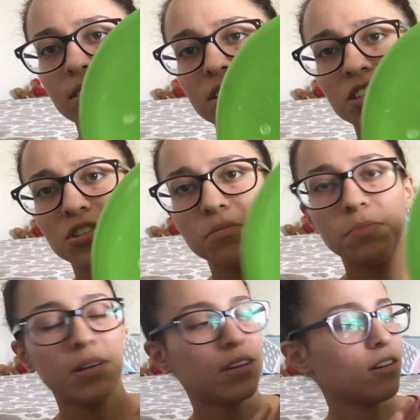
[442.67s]
this should
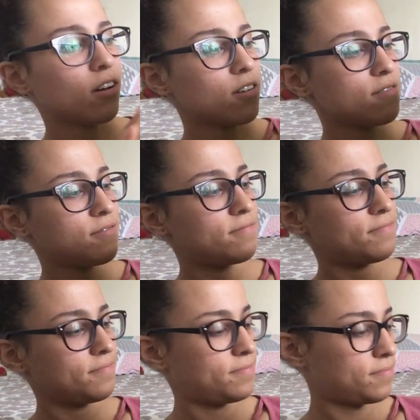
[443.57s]
be enough
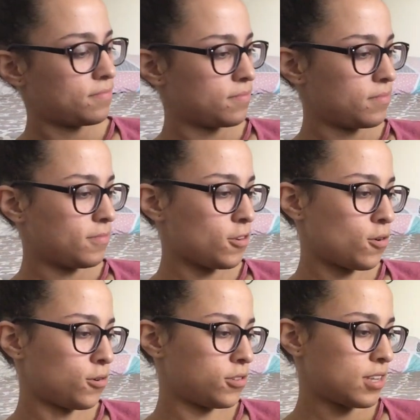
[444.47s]

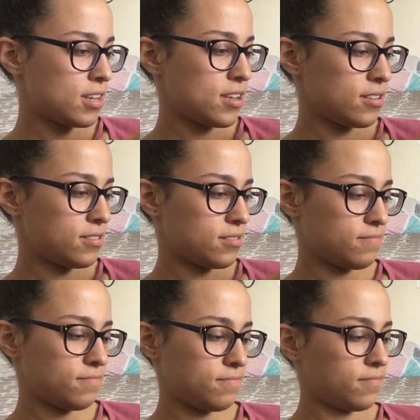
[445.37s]
holes, I guess.
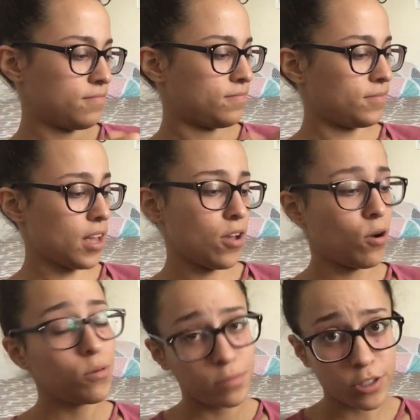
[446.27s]
I
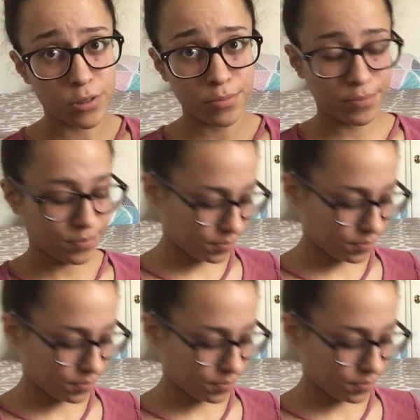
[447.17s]
hope so.